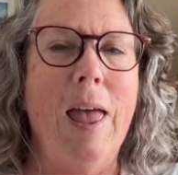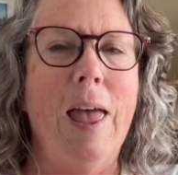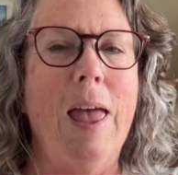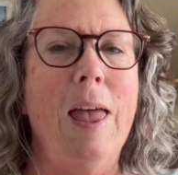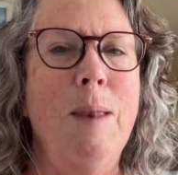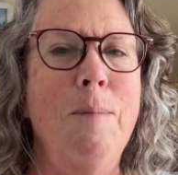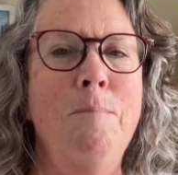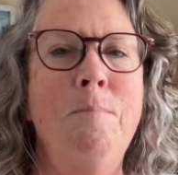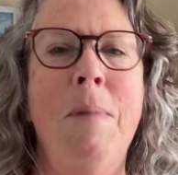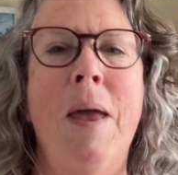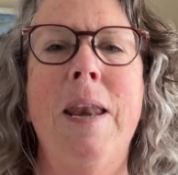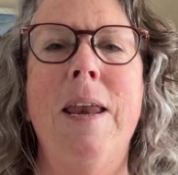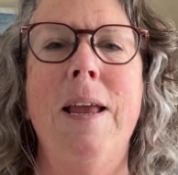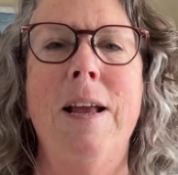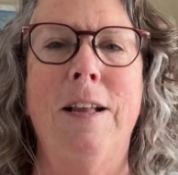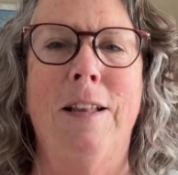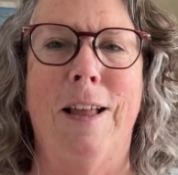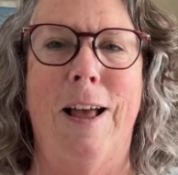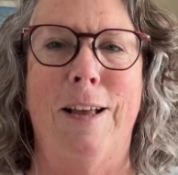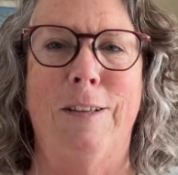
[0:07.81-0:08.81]
In many
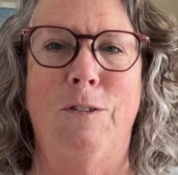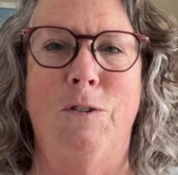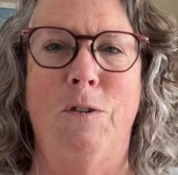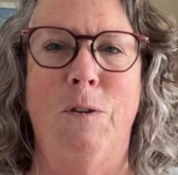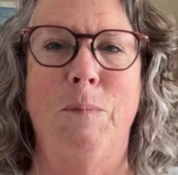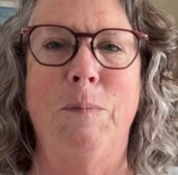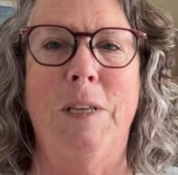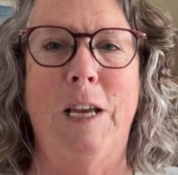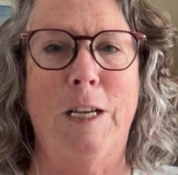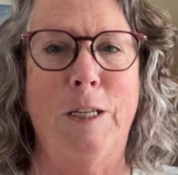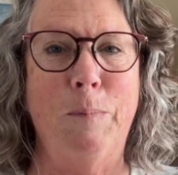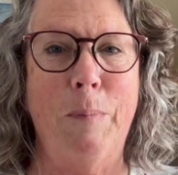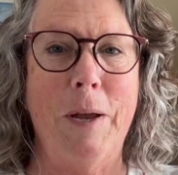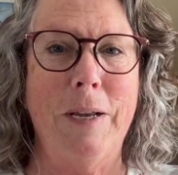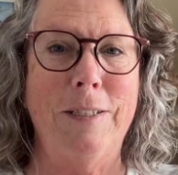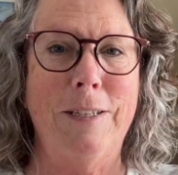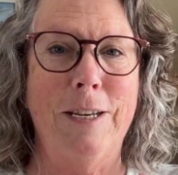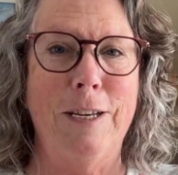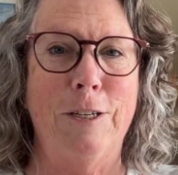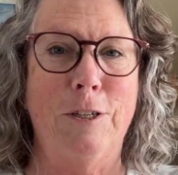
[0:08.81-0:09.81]
classrooms,
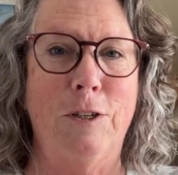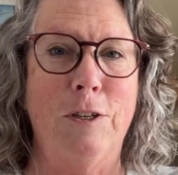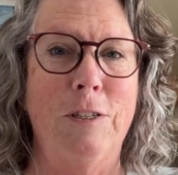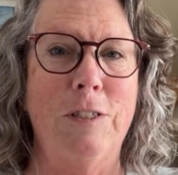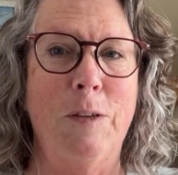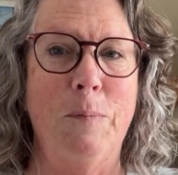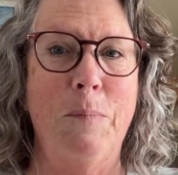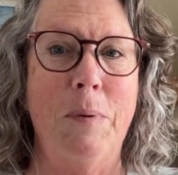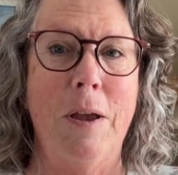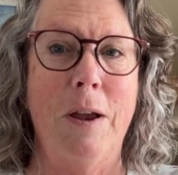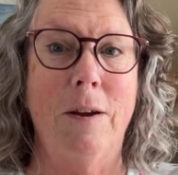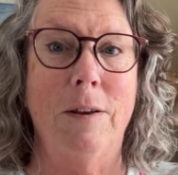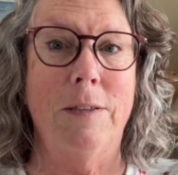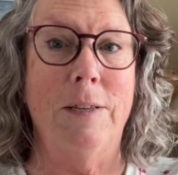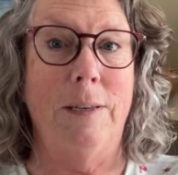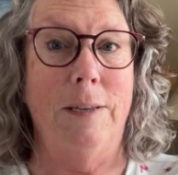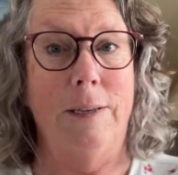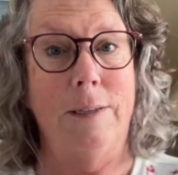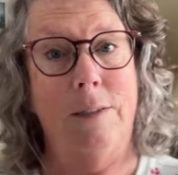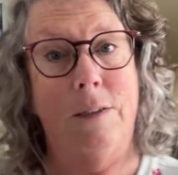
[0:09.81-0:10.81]
expectations appear as a
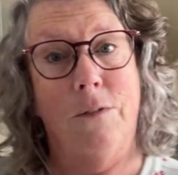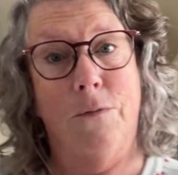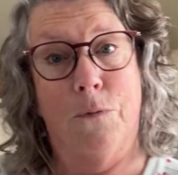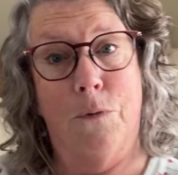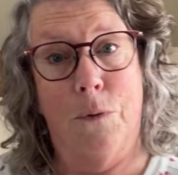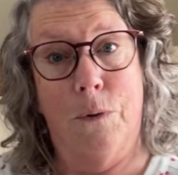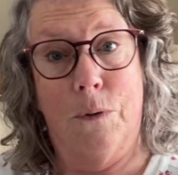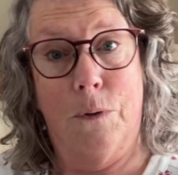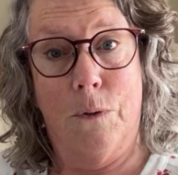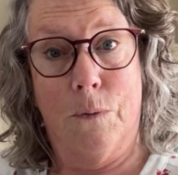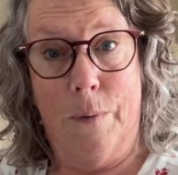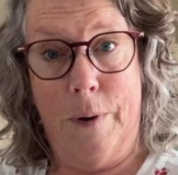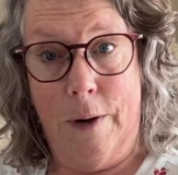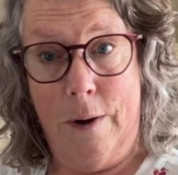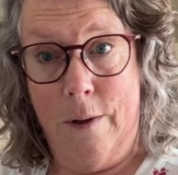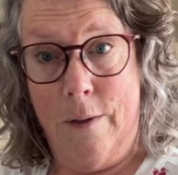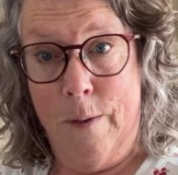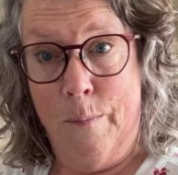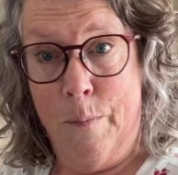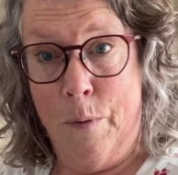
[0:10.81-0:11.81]
list of rules written
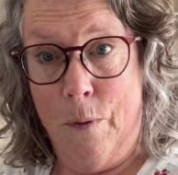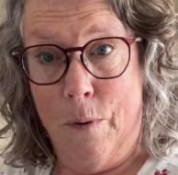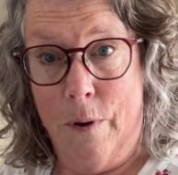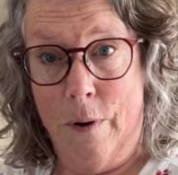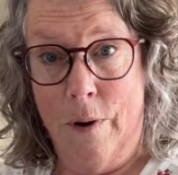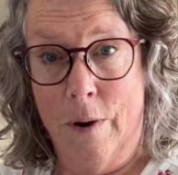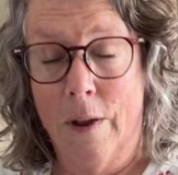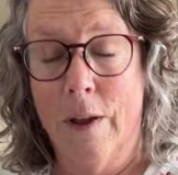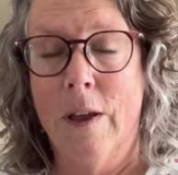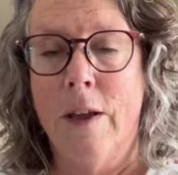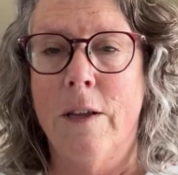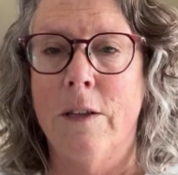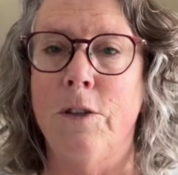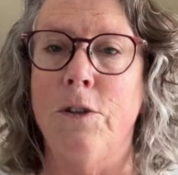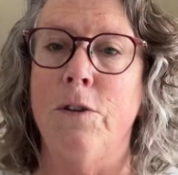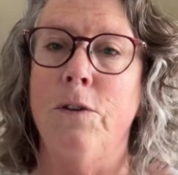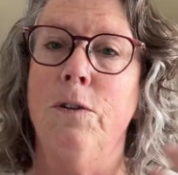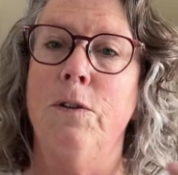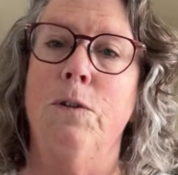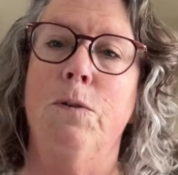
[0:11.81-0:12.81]
on the board.
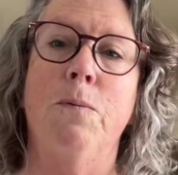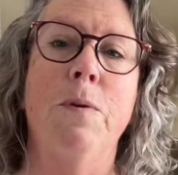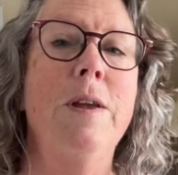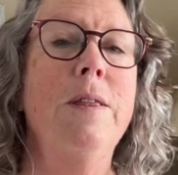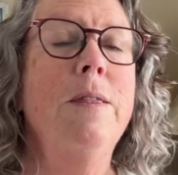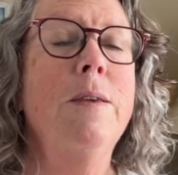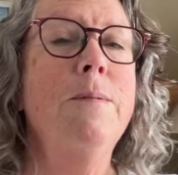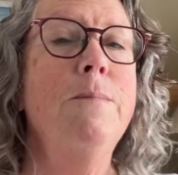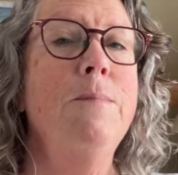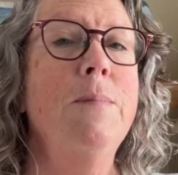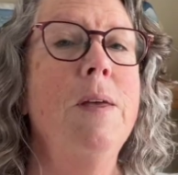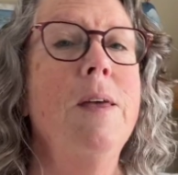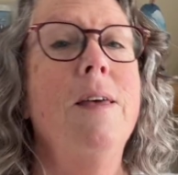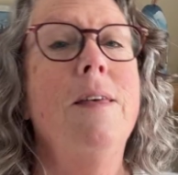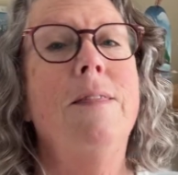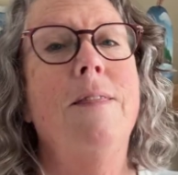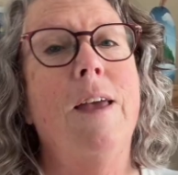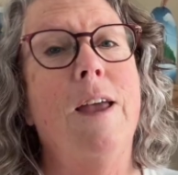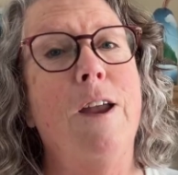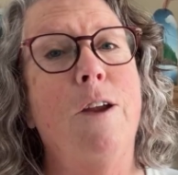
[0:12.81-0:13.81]
Students read them,
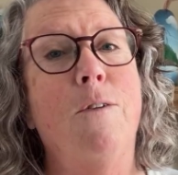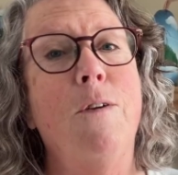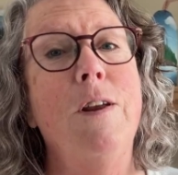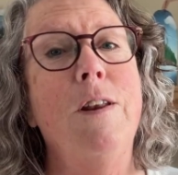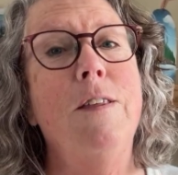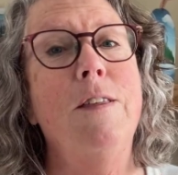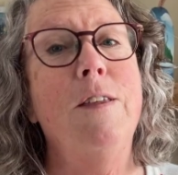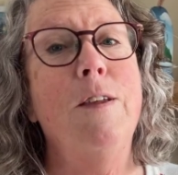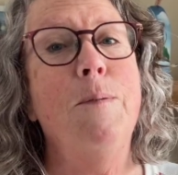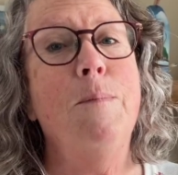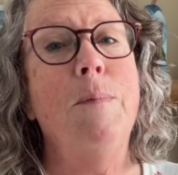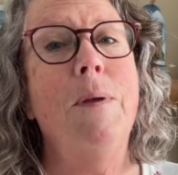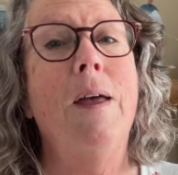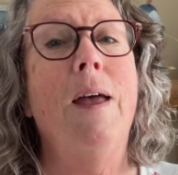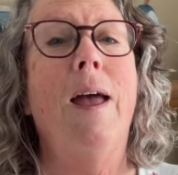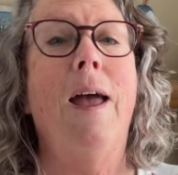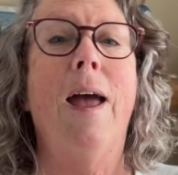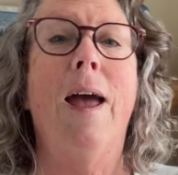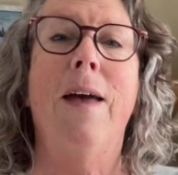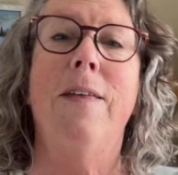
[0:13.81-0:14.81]
they agree to them,
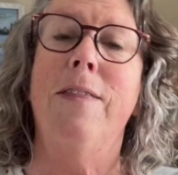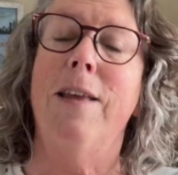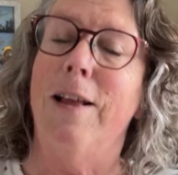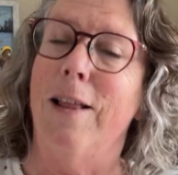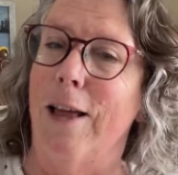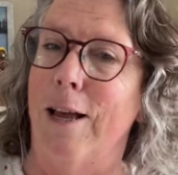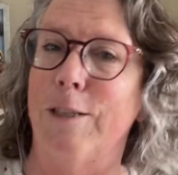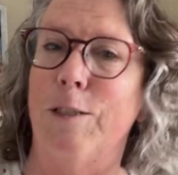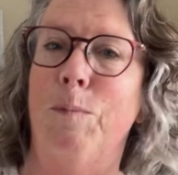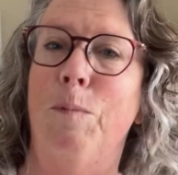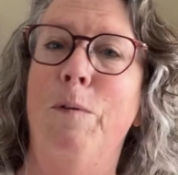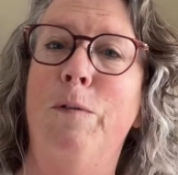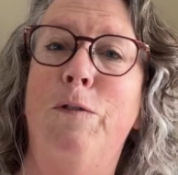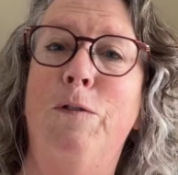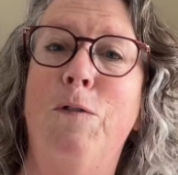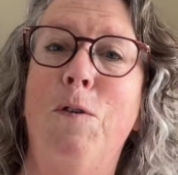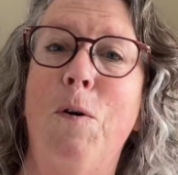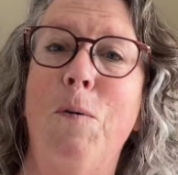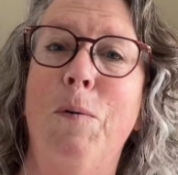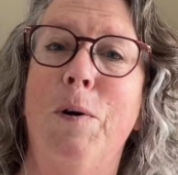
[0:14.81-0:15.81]
and the class moves
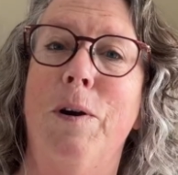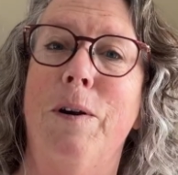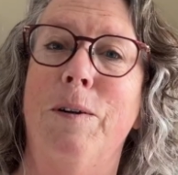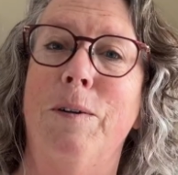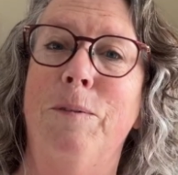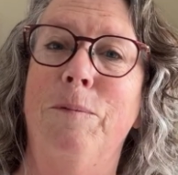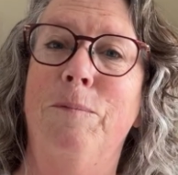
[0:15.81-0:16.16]
forward.